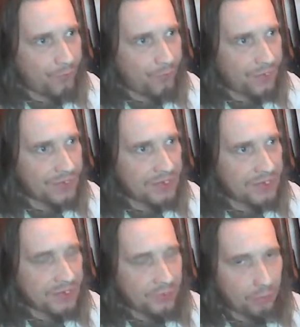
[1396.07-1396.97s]

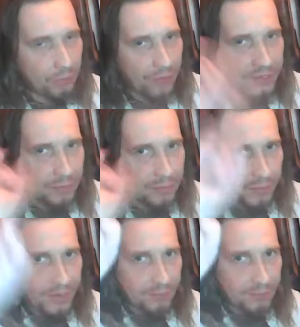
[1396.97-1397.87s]
ZZ Top. Rest in
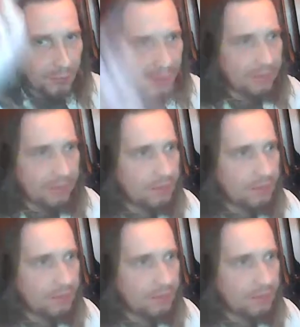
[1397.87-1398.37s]
peace, my man.